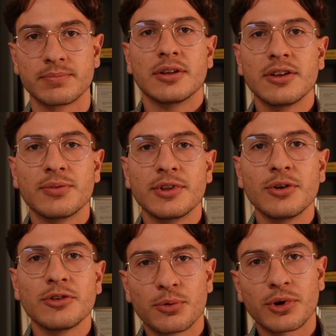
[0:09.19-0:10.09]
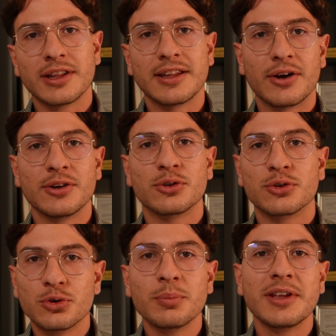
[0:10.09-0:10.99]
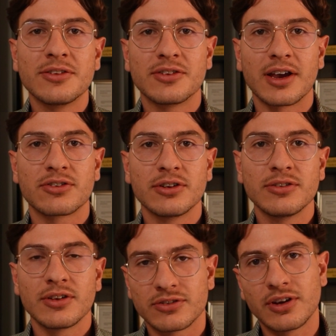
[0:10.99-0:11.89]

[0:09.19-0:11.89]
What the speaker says: This video is broken down into two main sections.